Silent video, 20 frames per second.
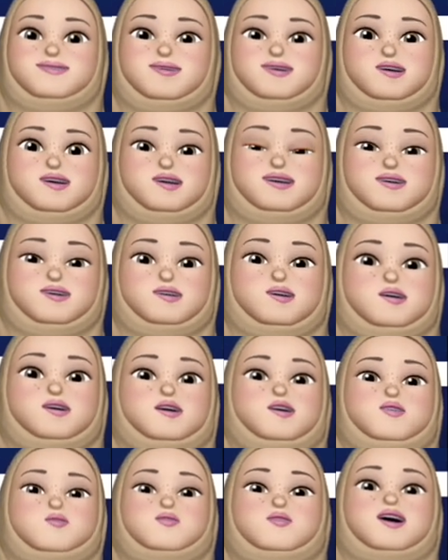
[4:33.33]
where we
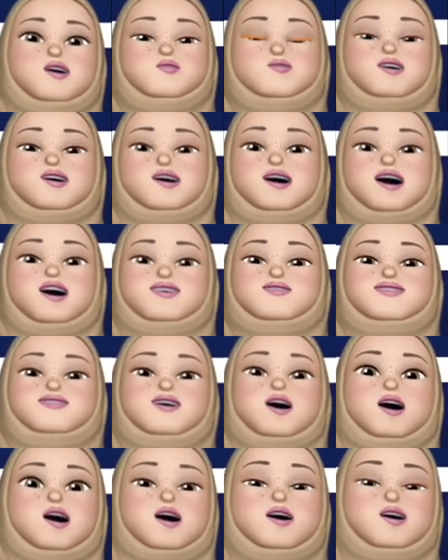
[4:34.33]
have R is
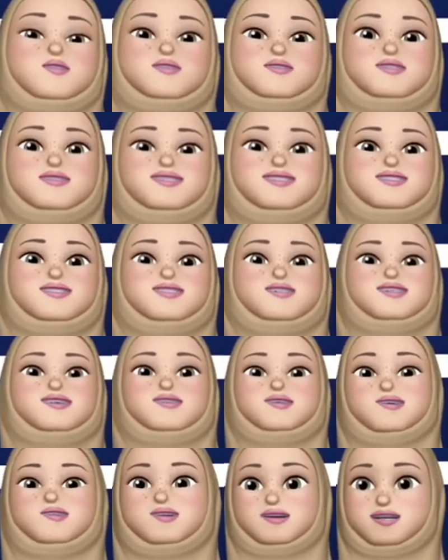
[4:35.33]
the initial
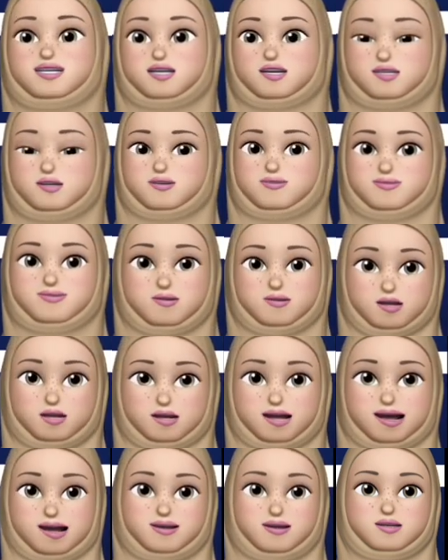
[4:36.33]
vertex
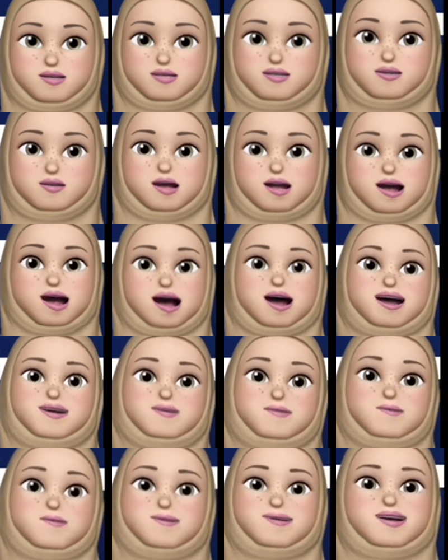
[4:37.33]
and P
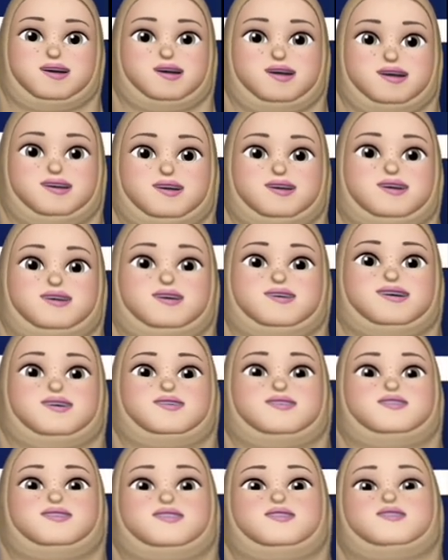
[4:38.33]
is the
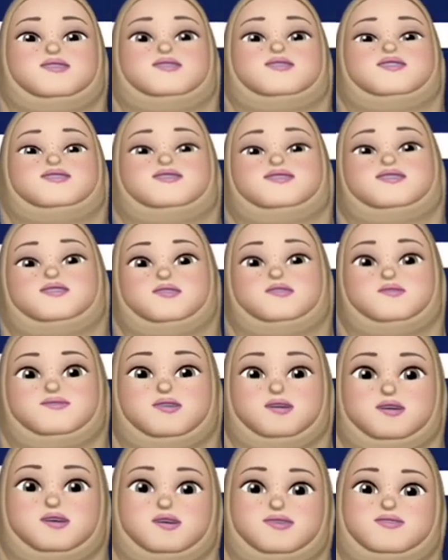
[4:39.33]
terminal
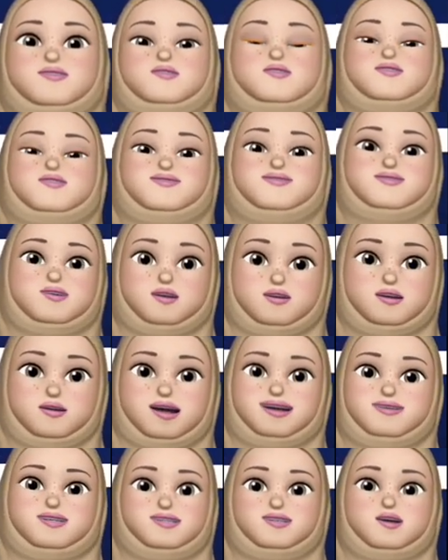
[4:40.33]
vertex, where
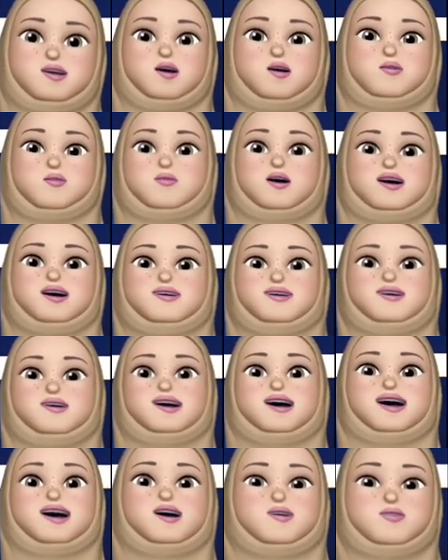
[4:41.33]
the arrow
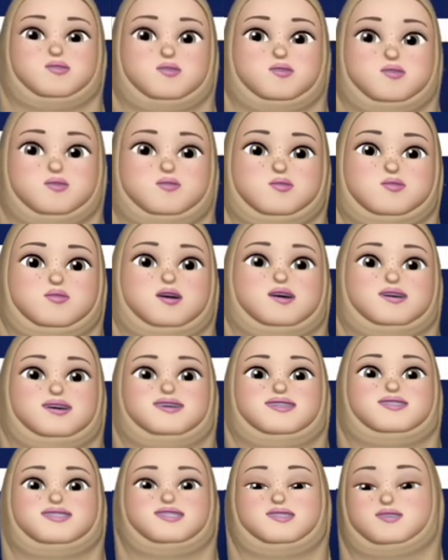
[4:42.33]
is
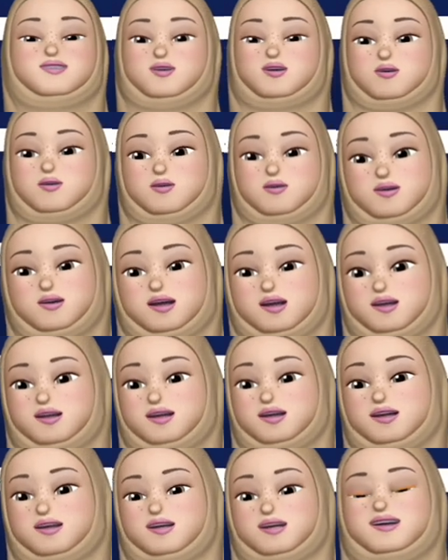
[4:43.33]
going
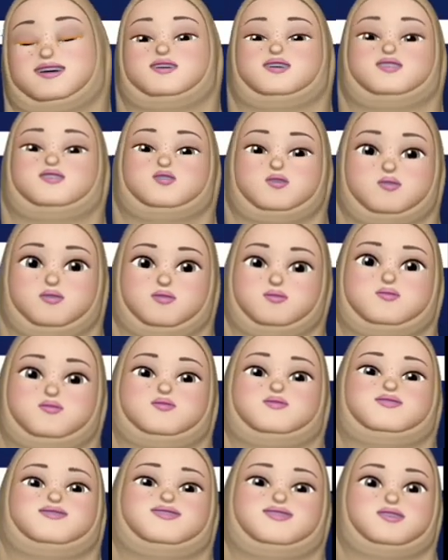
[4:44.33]
into
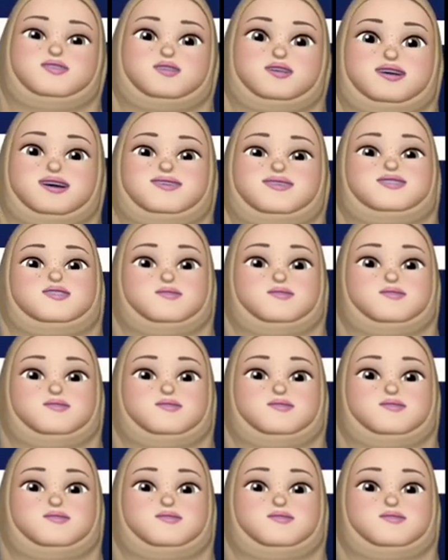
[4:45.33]
vertex P.